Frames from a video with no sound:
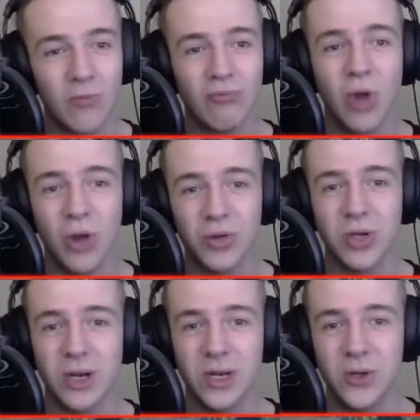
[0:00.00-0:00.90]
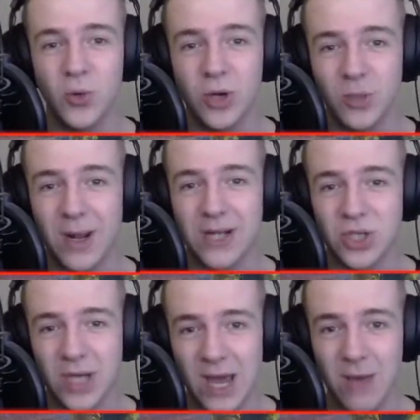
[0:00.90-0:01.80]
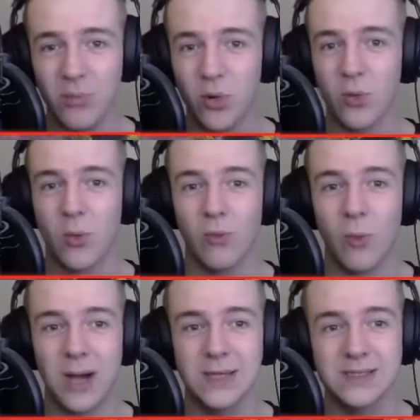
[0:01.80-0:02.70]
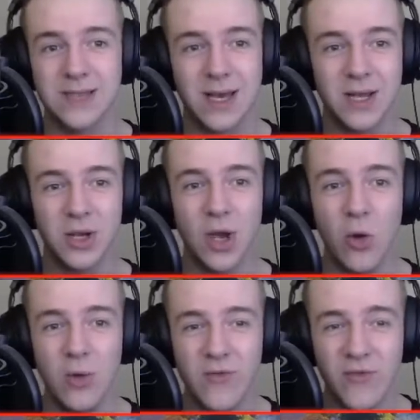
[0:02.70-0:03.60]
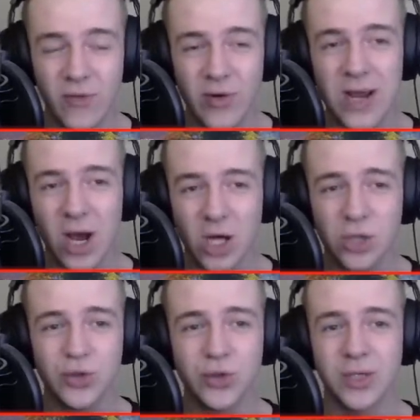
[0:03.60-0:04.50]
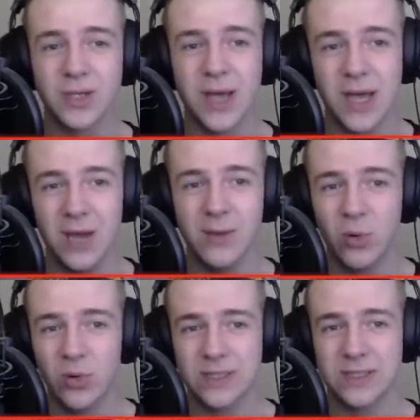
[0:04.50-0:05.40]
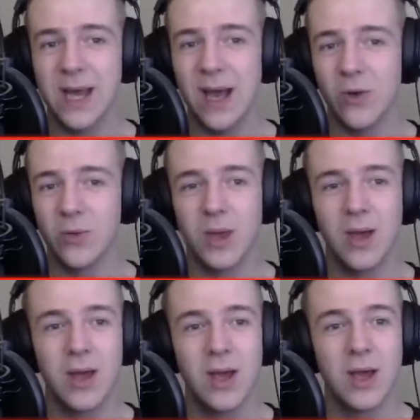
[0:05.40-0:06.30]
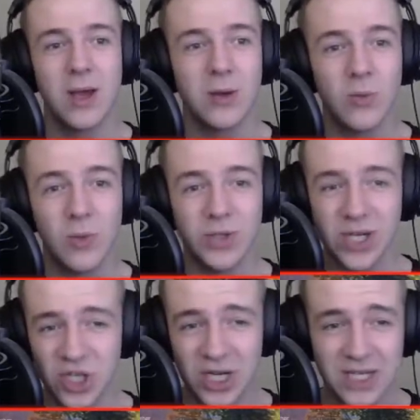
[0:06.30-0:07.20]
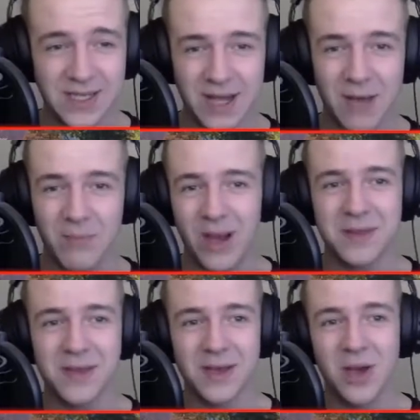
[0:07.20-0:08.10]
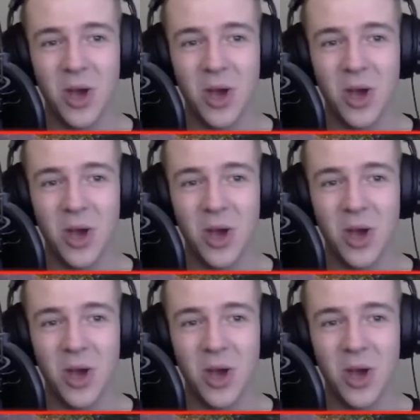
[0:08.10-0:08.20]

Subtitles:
Not to looking too good, but actually hit point wise, they are only 300 hit points down, which actually isn't that bad.